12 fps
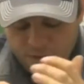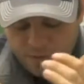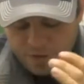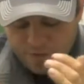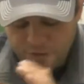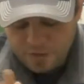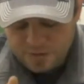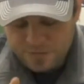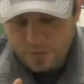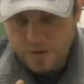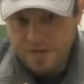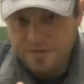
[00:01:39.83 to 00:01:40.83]
The first
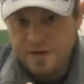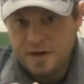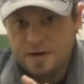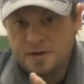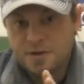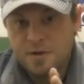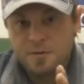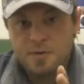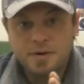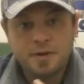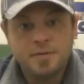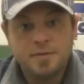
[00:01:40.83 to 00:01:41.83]
40 feet or so are
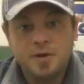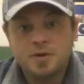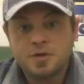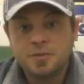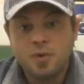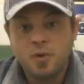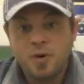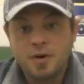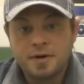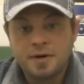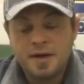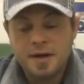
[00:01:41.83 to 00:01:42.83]
really the most
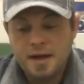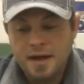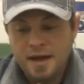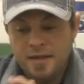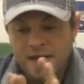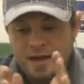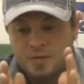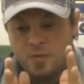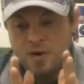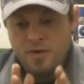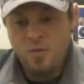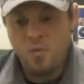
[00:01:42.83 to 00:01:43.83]
important, and that's
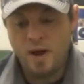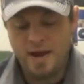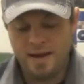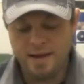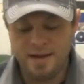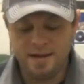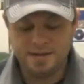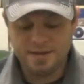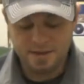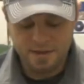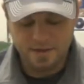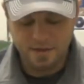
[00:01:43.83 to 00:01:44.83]
where the weight
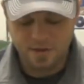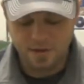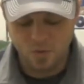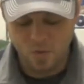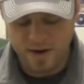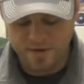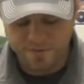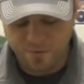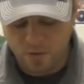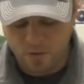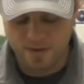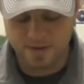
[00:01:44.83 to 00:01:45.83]
is. And on a weight
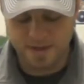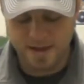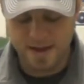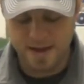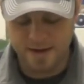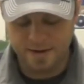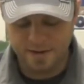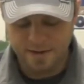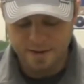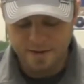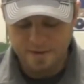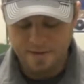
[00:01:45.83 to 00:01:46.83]
forward line,
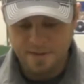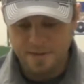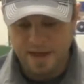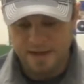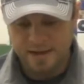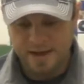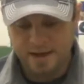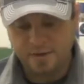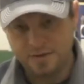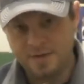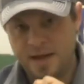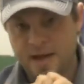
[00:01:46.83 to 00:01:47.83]
that line
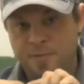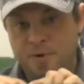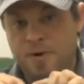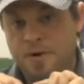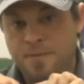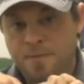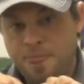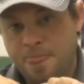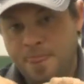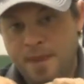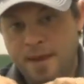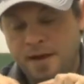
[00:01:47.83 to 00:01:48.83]
will taper,
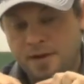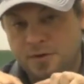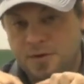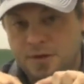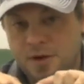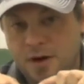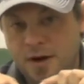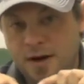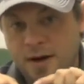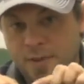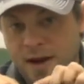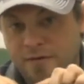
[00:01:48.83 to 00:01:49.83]
and it'll start
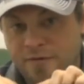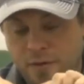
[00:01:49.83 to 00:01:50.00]
about